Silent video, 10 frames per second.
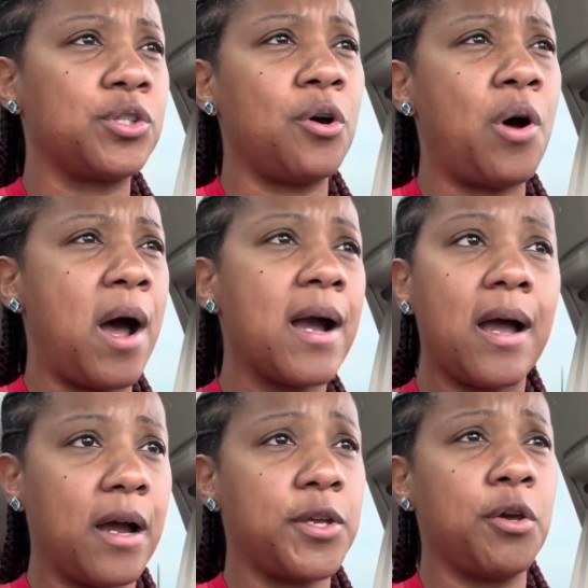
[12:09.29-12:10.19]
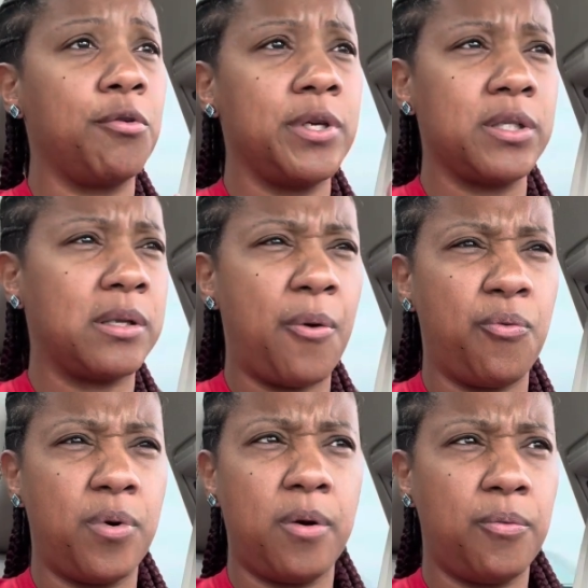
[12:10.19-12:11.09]
So I got curious, like,
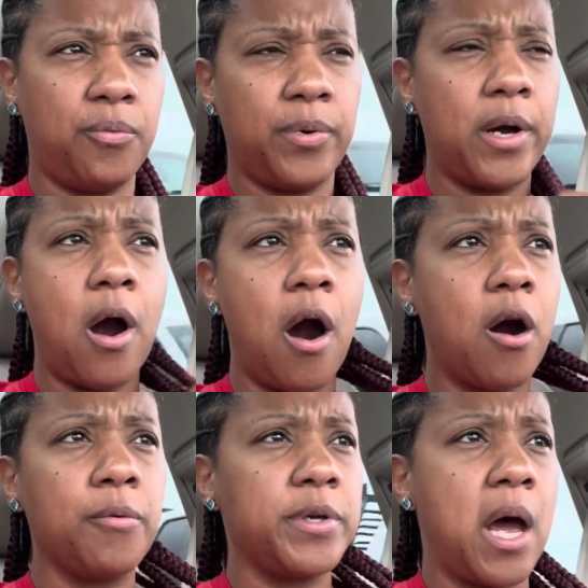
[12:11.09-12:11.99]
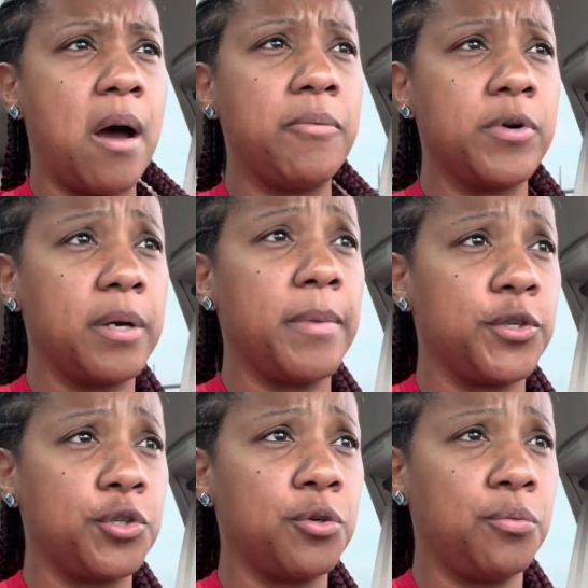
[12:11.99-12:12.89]
where are we? I want to
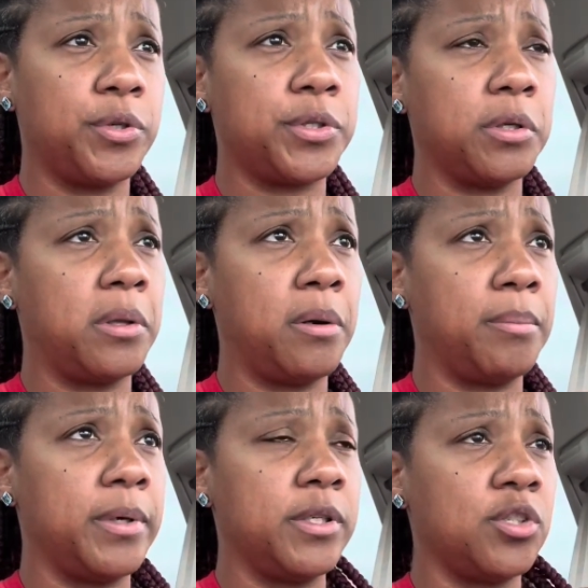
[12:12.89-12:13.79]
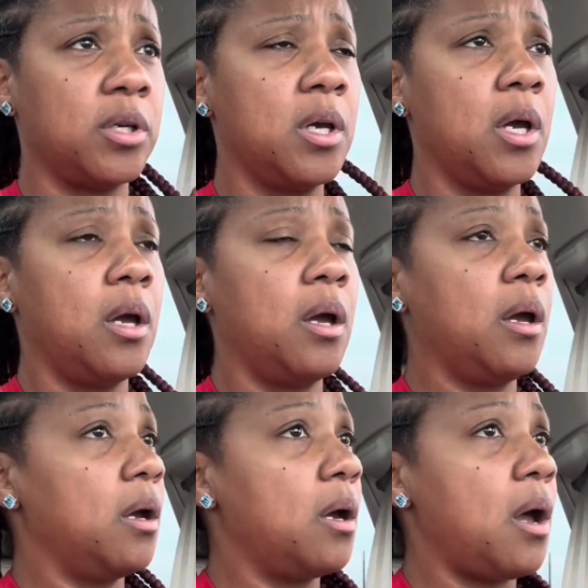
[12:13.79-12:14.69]
make sure we're still on budget.
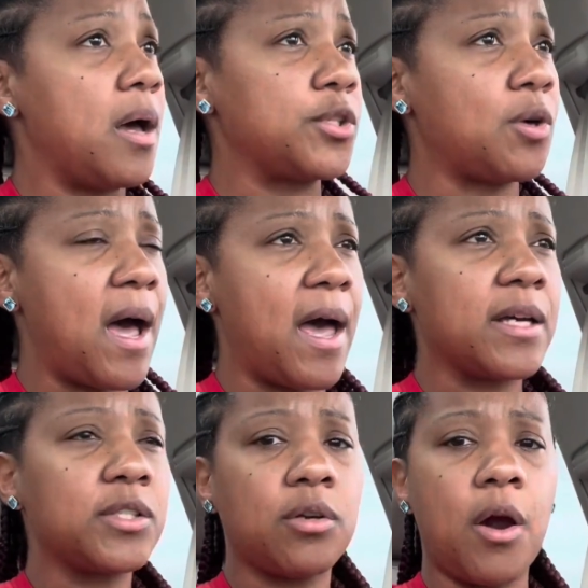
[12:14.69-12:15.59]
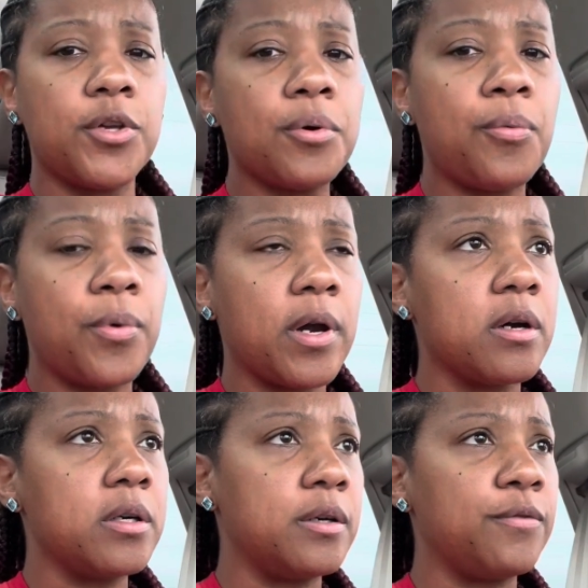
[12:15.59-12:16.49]
So I asked her, are you
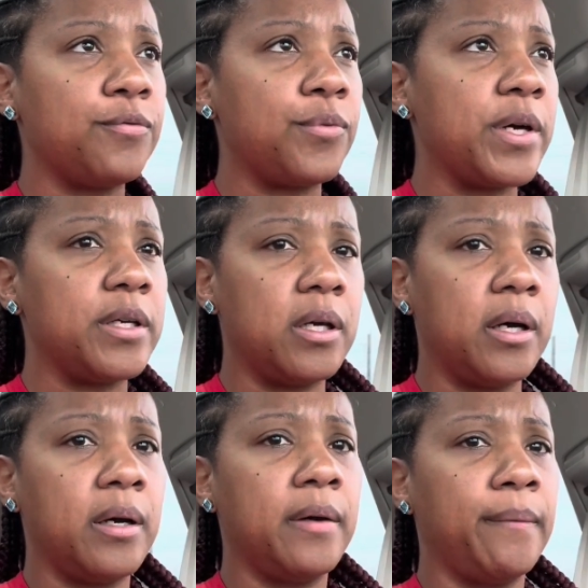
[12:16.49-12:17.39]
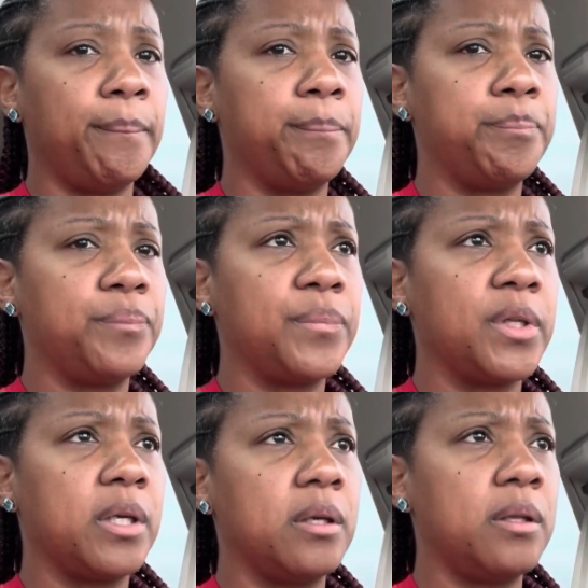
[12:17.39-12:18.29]
aware of
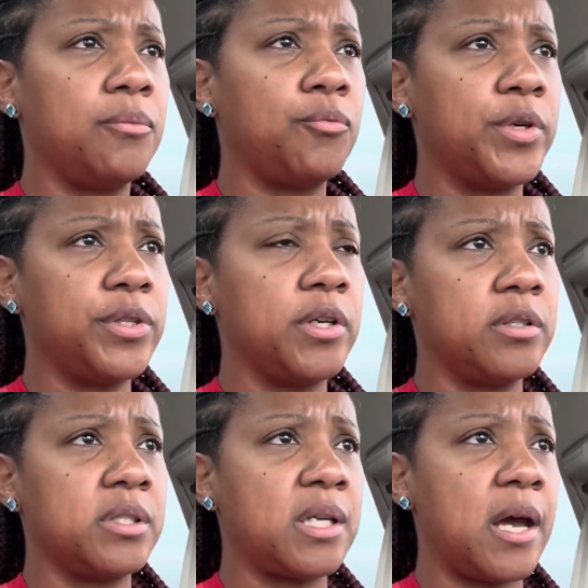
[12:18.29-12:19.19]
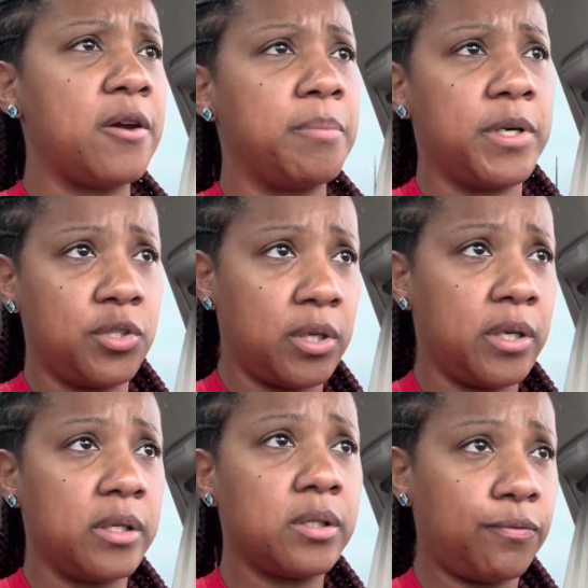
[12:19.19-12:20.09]
what their desired budget
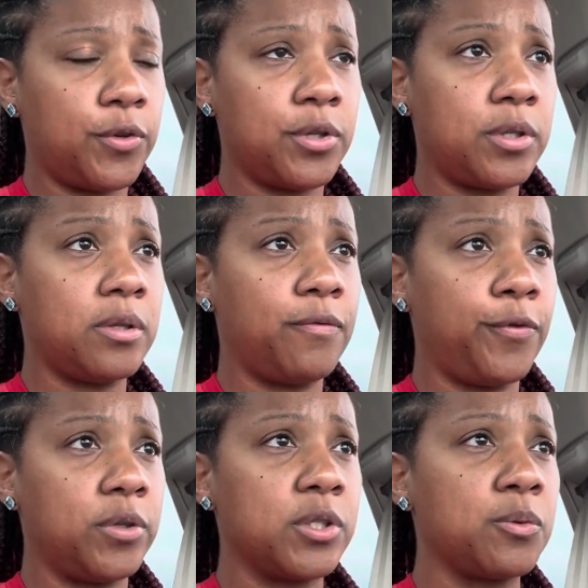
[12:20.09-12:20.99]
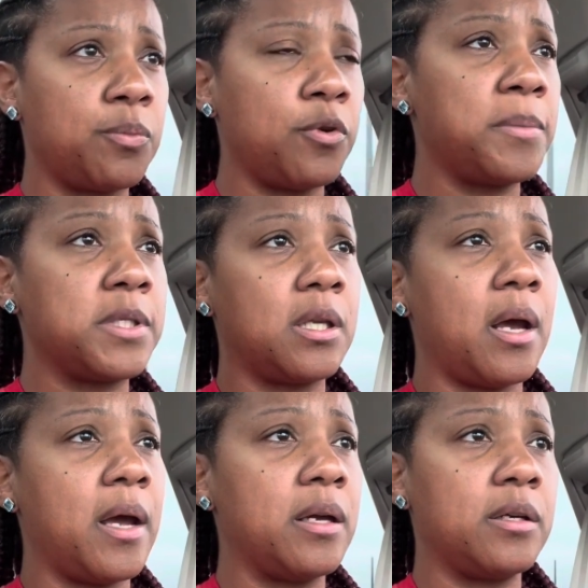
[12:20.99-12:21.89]
is for this appointment
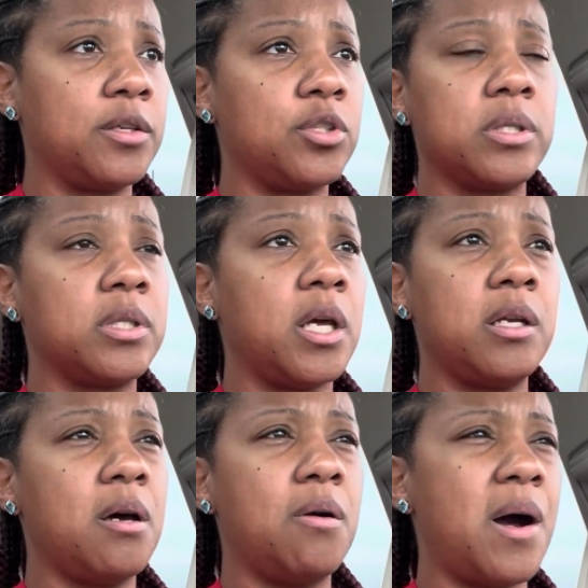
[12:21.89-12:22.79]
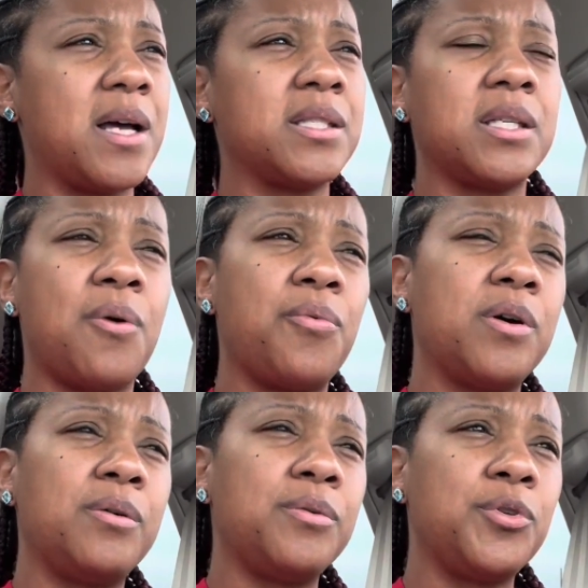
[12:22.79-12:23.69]
today? And she said no. I said,
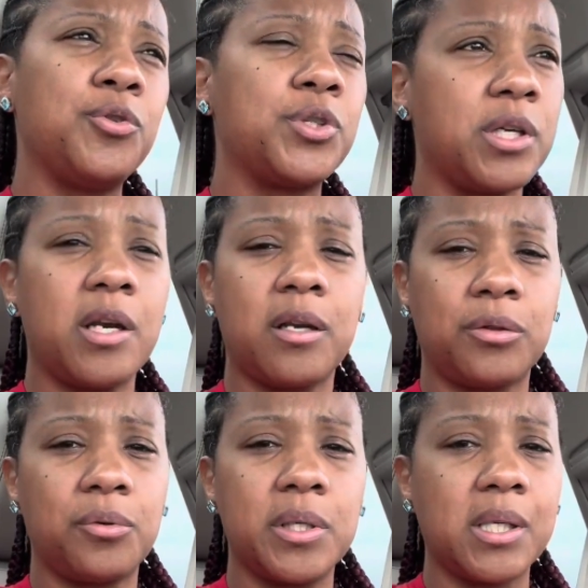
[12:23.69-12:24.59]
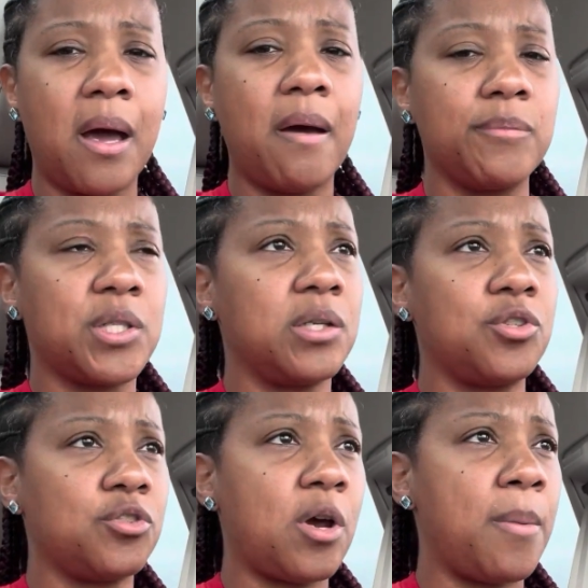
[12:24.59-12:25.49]
well, you said it three times that
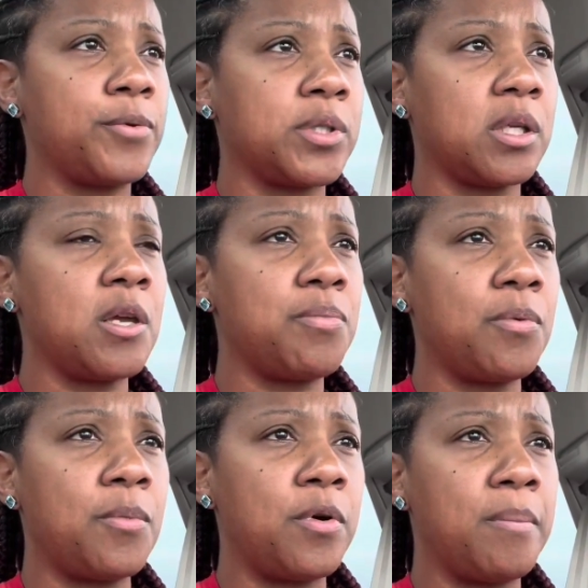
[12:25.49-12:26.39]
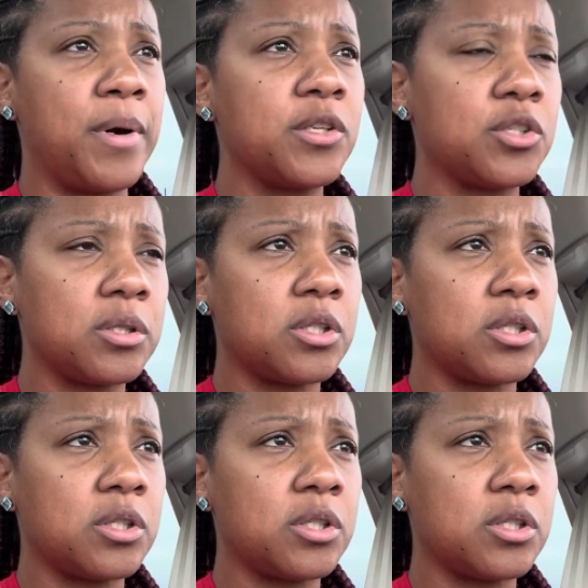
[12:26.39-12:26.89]
your job was to keep them on budget.